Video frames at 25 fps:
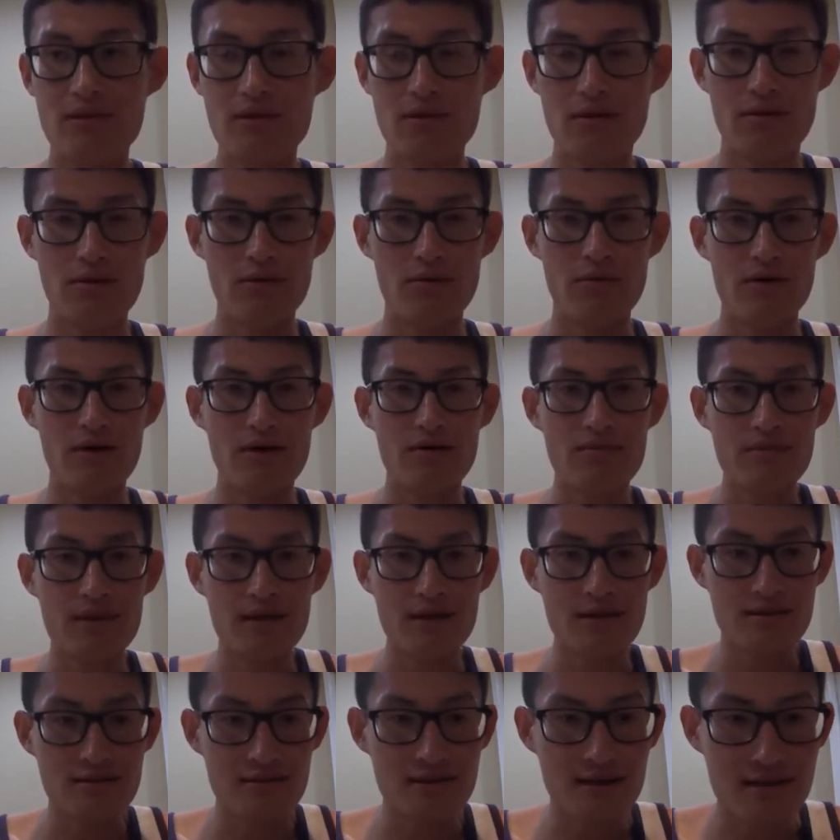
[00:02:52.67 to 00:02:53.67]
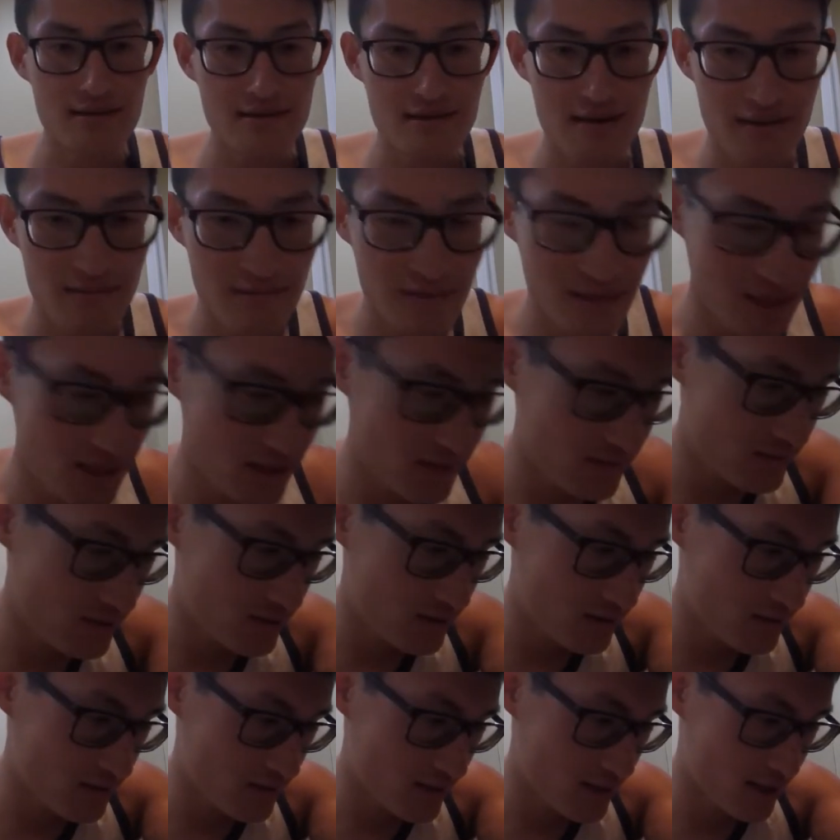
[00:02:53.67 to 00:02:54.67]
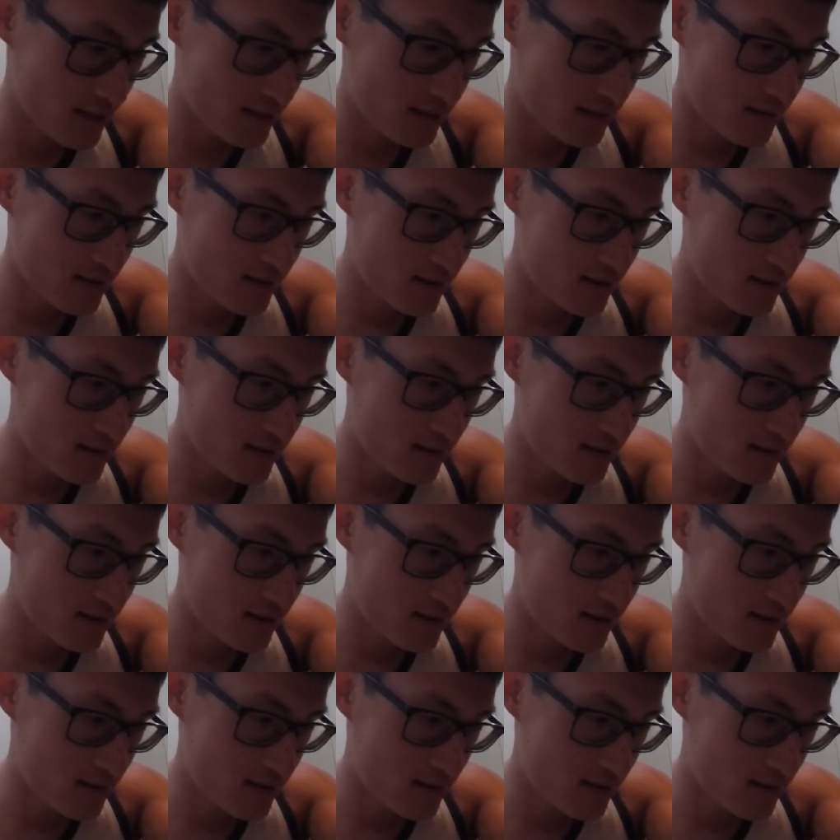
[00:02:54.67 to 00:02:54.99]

require me to see sometime, like,